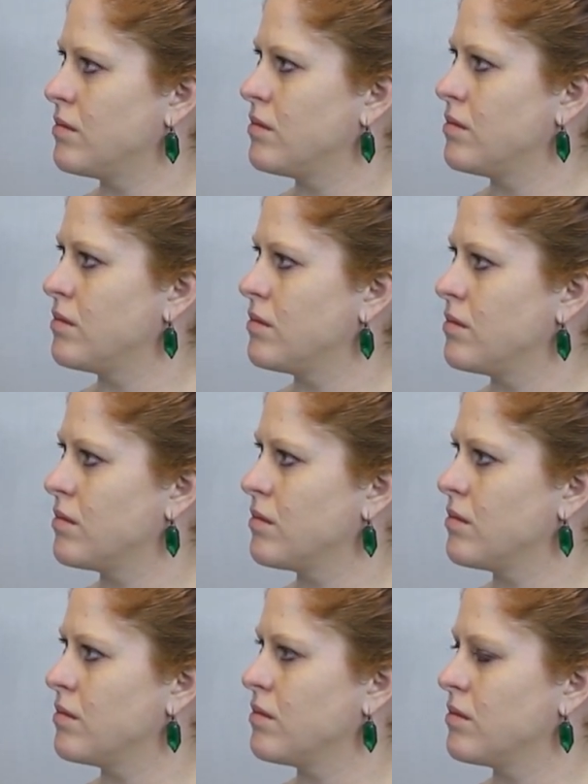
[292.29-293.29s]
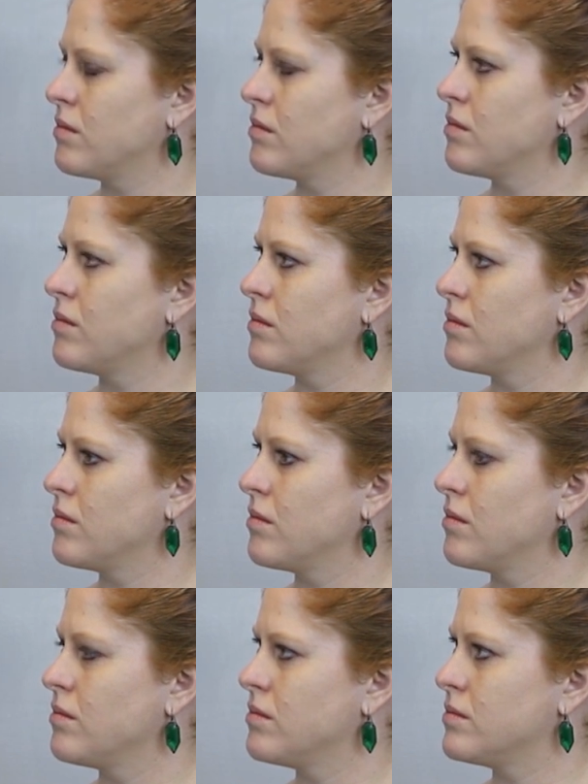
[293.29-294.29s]

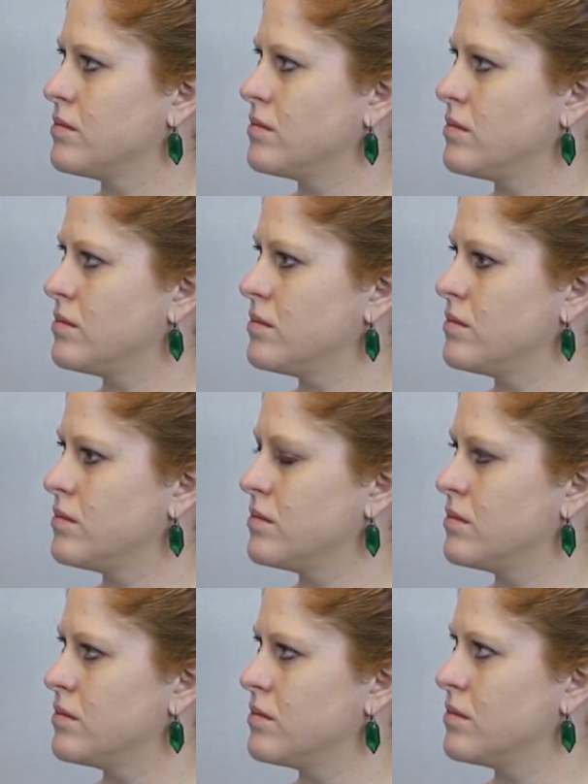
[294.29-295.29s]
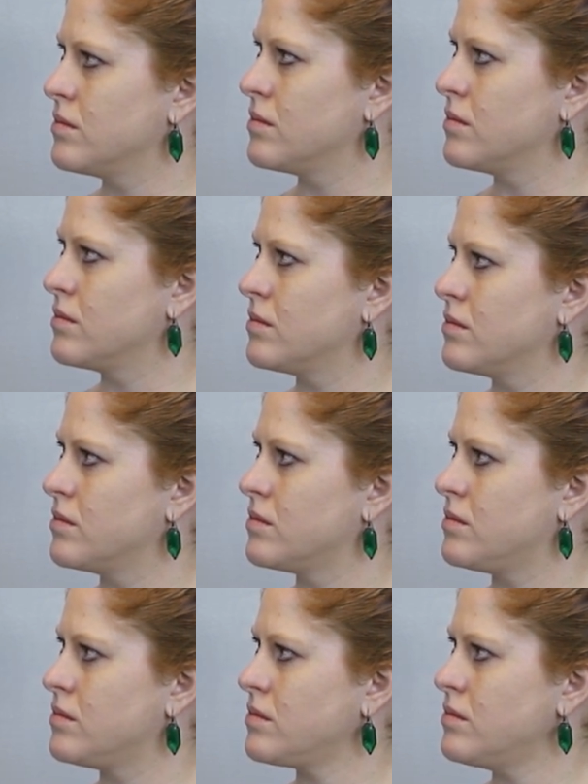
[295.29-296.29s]

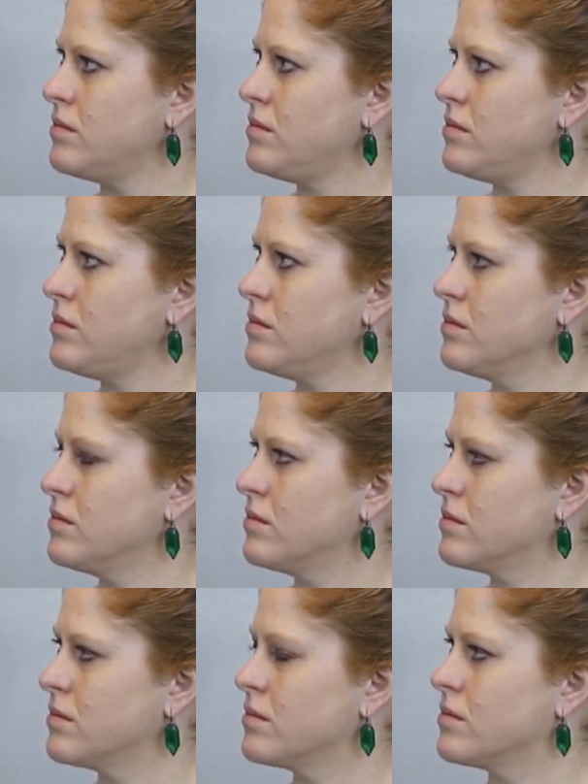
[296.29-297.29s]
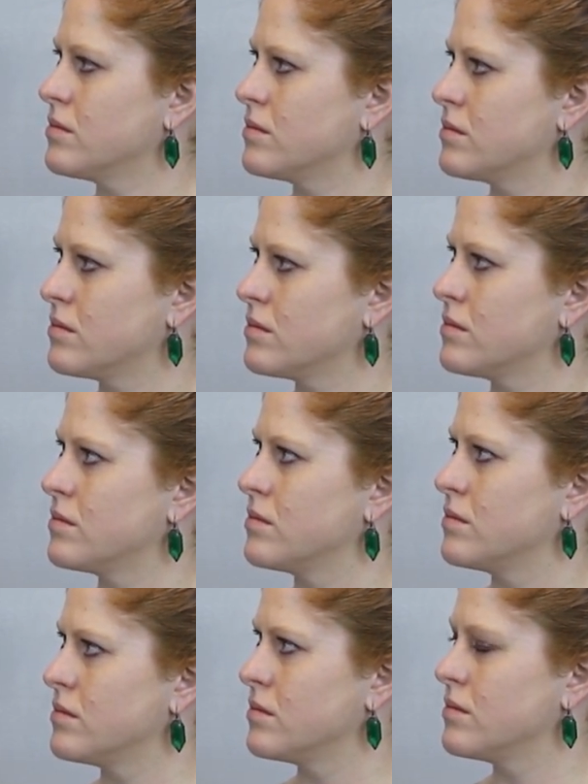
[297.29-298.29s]

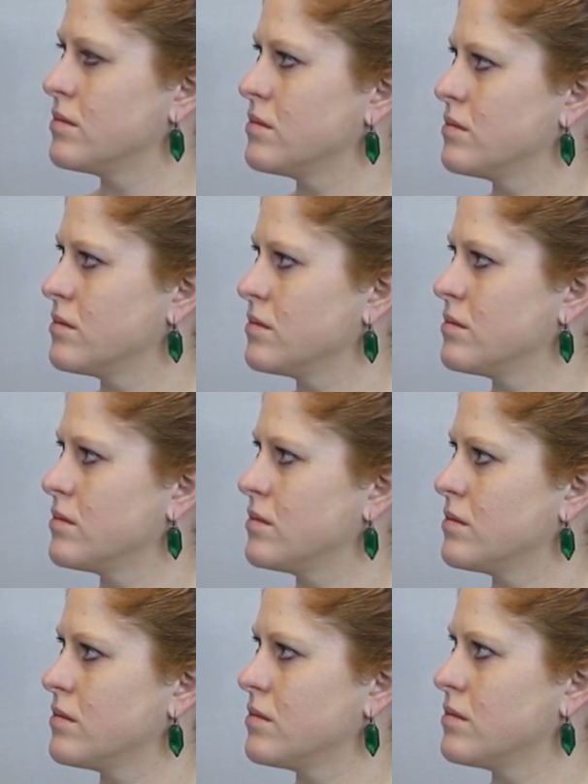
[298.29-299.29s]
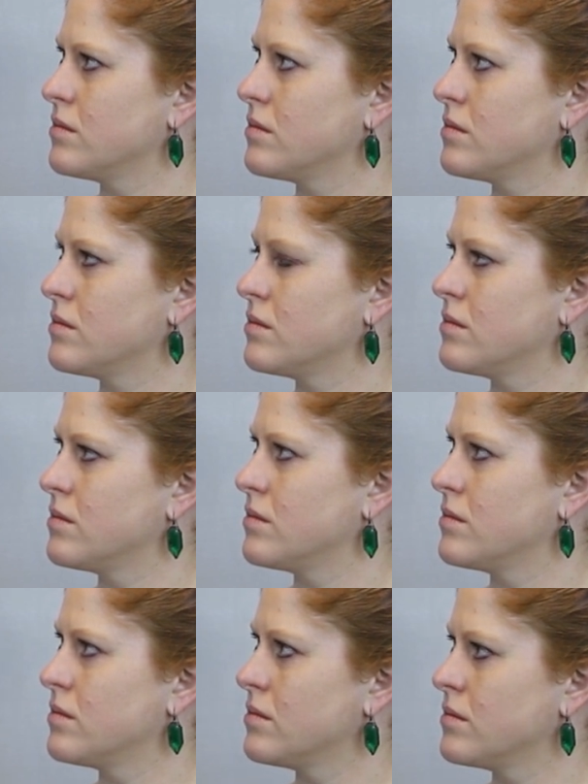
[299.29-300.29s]
No words are spoken by the person on screen.